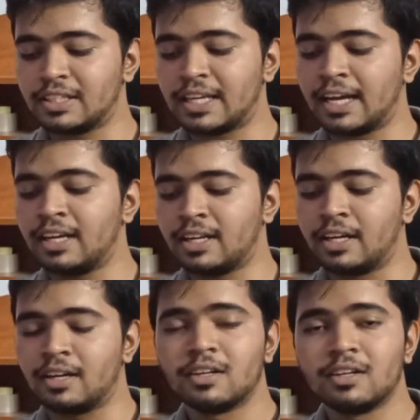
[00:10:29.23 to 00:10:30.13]

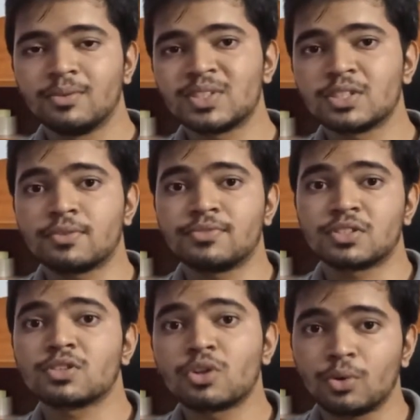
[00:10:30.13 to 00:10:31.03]
gangrene, which is of the
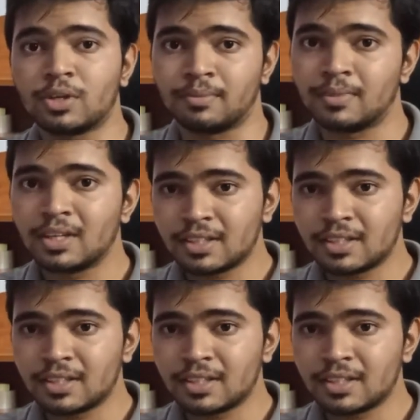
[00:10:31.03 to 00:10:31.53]
scrotum.